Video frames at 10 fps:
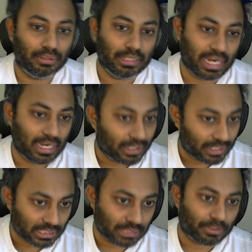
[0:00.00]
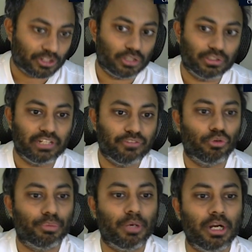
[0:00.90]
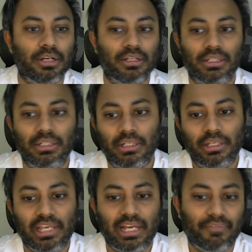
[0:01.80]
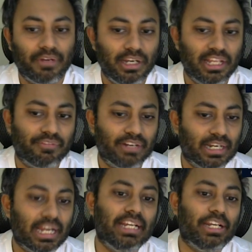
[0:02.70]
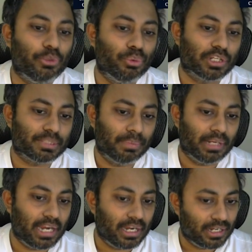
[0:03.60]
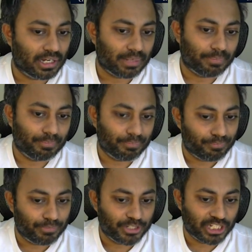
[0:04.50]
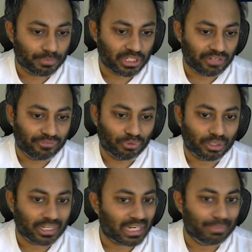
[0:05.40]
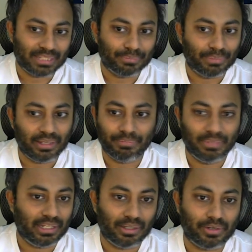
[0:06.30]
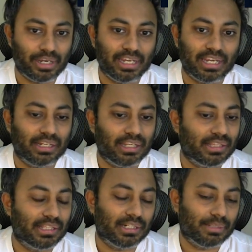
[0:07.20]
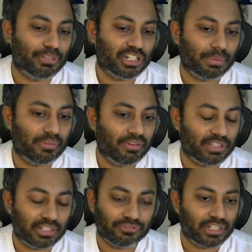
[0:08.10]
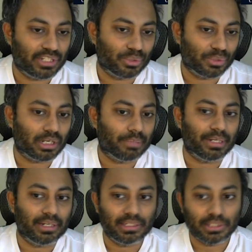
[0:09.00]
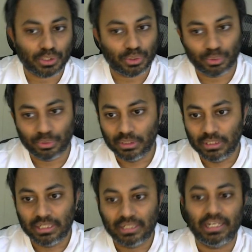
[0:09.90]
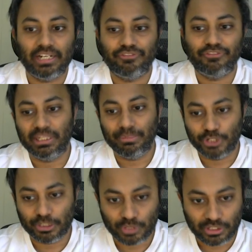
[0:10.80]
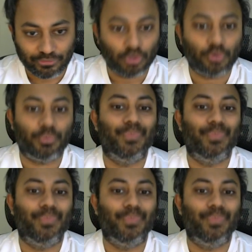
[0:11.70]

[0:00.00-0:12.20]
again increasing the pressure on the d4 pawn. Yeah, earlier when knight e2 was played, bishop g4 can be simply like, okay, he can kick the bishop away with f3, so it's not a big deal. So knight f3, bishop g4,